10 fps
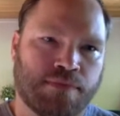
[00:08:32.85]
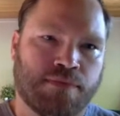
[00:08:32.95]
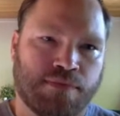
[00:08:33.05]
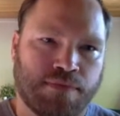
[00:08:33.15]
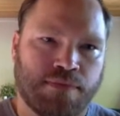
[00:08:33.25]

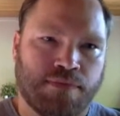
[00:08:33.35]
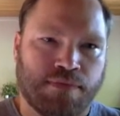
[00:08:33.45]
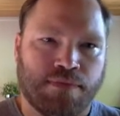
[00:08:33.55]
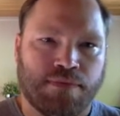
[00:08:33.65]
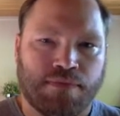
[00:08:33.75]

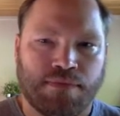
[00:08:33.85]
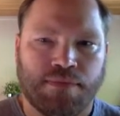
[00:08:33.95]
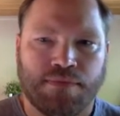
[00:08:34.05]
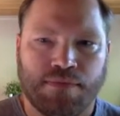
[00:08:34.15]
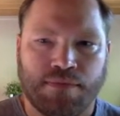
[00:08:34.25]

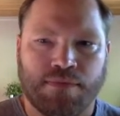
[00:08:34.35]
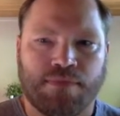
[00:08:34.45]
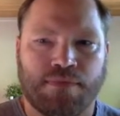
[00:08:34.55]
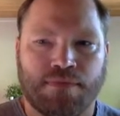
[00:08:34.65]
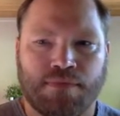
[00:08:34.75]

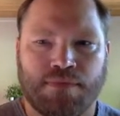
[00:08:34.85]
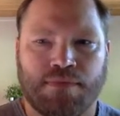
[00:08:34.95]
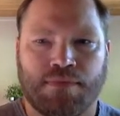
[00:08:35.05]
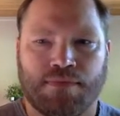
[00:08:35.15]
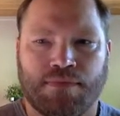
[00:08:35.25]

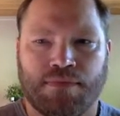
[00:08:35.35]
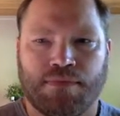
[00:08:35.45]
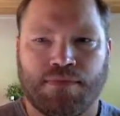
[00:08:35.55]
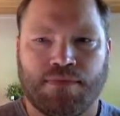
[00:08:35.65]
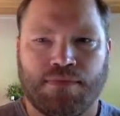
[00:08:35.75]

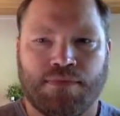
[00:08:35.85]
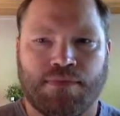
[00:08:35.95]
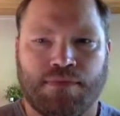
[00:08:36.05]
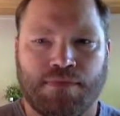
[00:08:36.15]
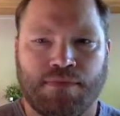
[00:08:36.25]

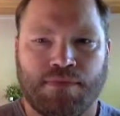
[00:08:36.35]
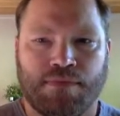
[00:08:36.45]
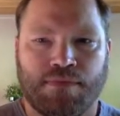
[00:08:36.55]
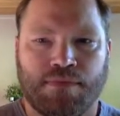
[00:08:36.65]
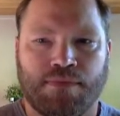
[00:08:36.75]

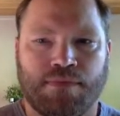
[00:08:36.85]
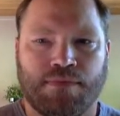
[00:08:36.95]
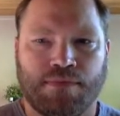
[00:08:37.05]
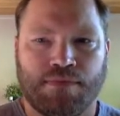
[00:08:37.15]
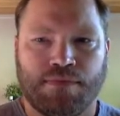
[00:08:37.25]

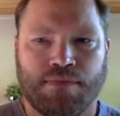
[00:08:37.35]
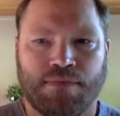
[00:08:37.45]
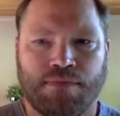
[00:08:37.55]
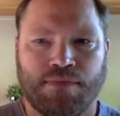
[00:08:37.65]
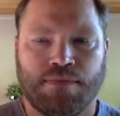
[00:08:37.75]

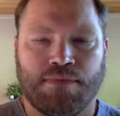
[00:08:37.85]
The person shown says nothing.